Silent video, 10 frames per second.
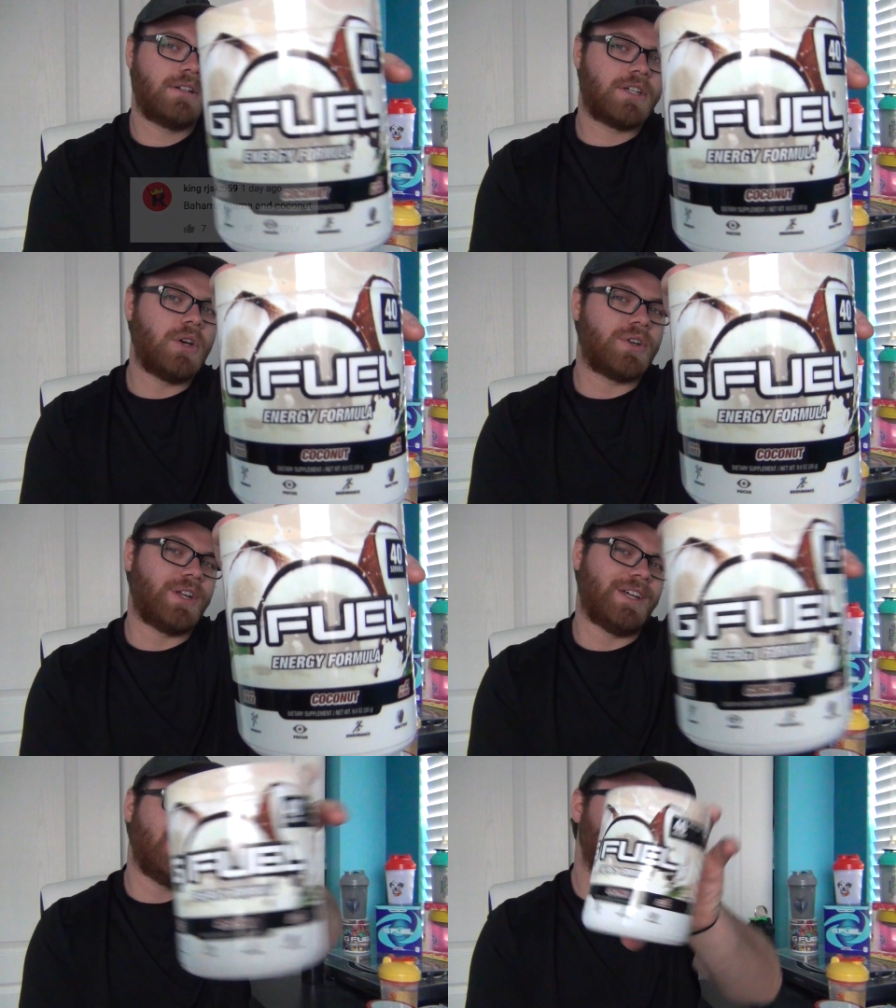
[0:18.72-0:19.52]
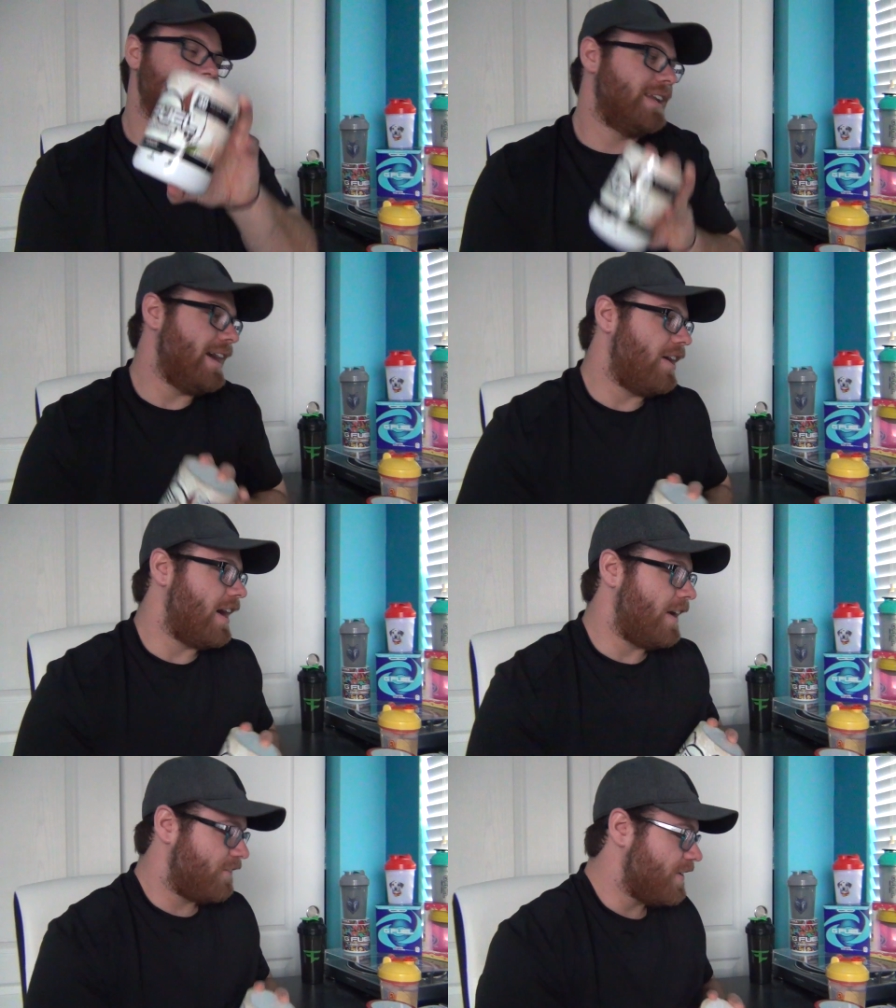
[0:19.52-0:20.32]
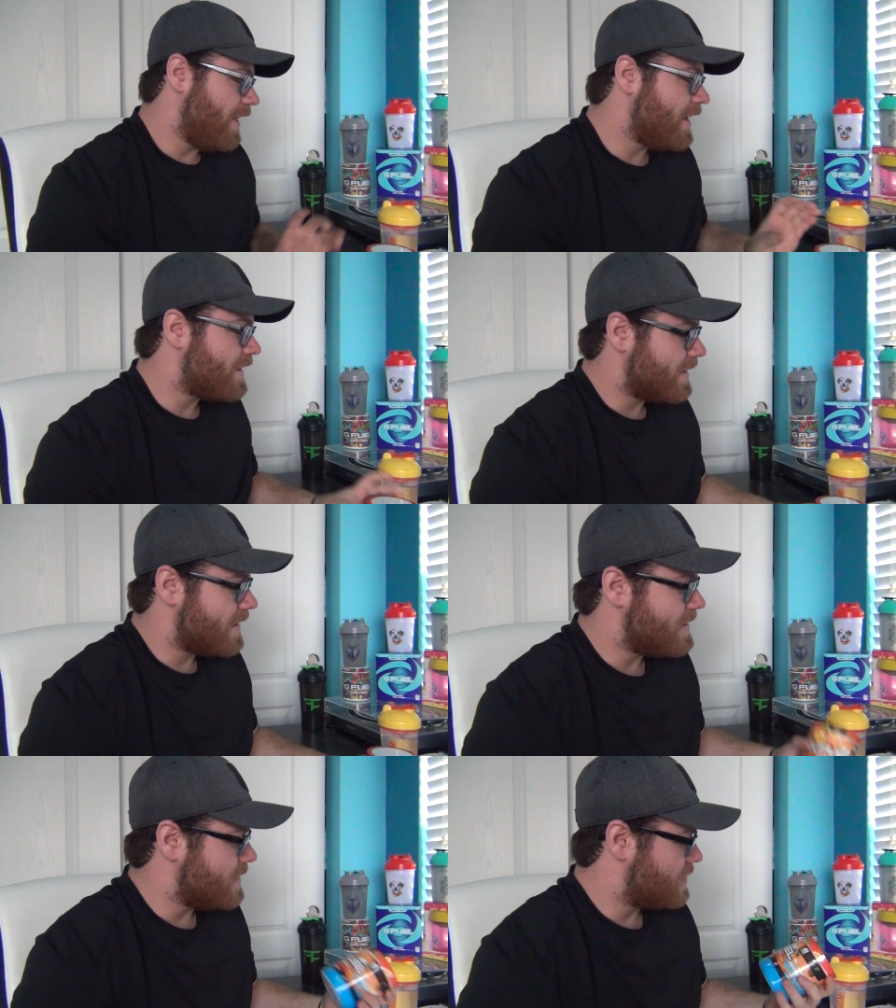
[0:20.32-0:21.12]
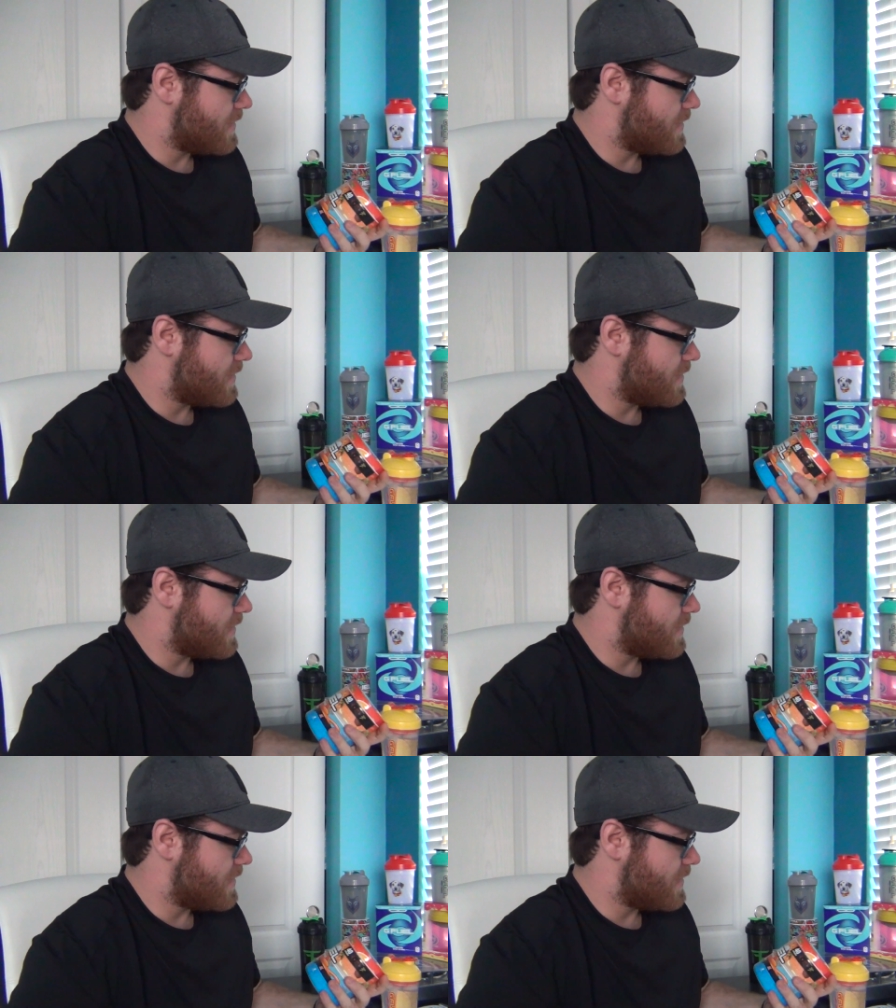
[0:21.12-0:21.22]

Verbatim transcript: Coconut. Now, I feel like that this is